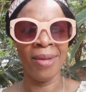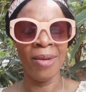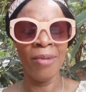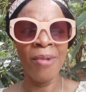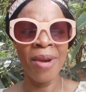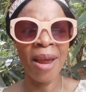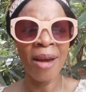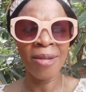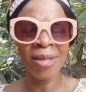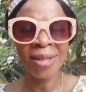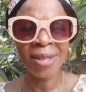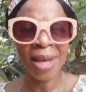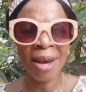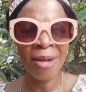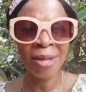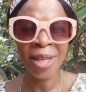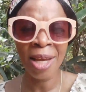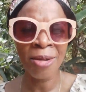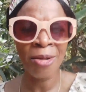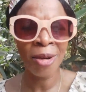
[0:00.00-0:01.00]
Without
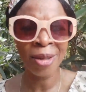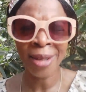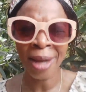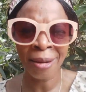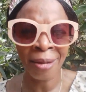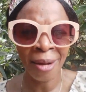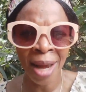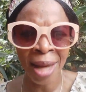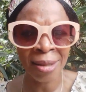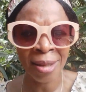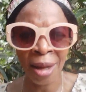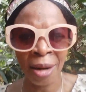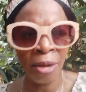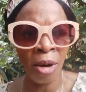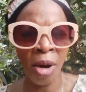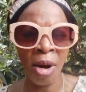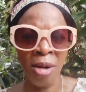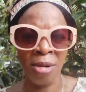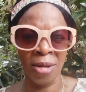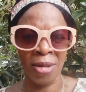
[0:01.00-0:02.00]
cells, a goat cannot answer
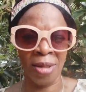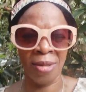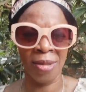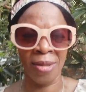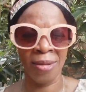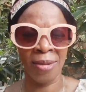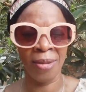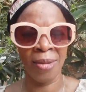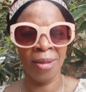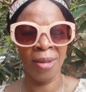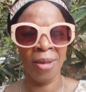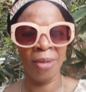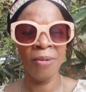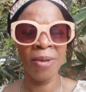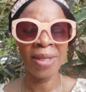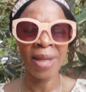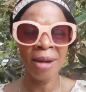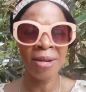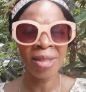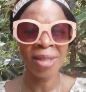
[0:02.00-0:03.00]
goat.
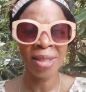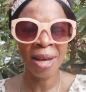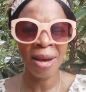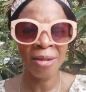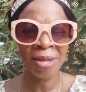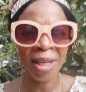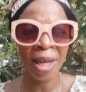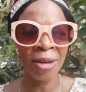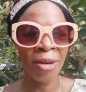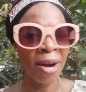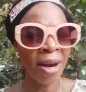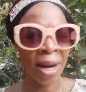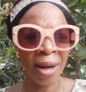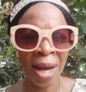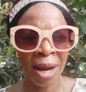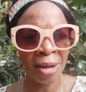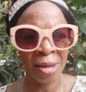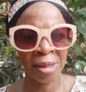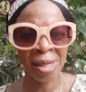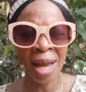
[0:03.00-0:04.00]
Without cells, a dog
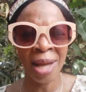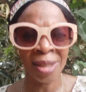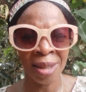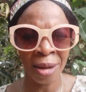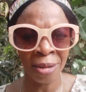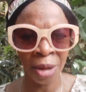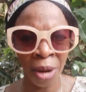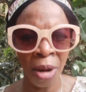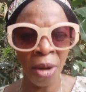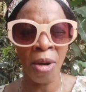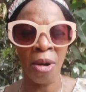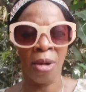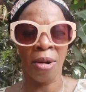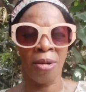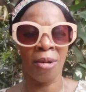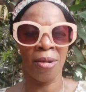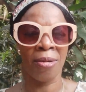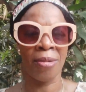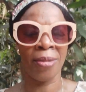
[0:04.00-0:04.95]
cannot answer dog.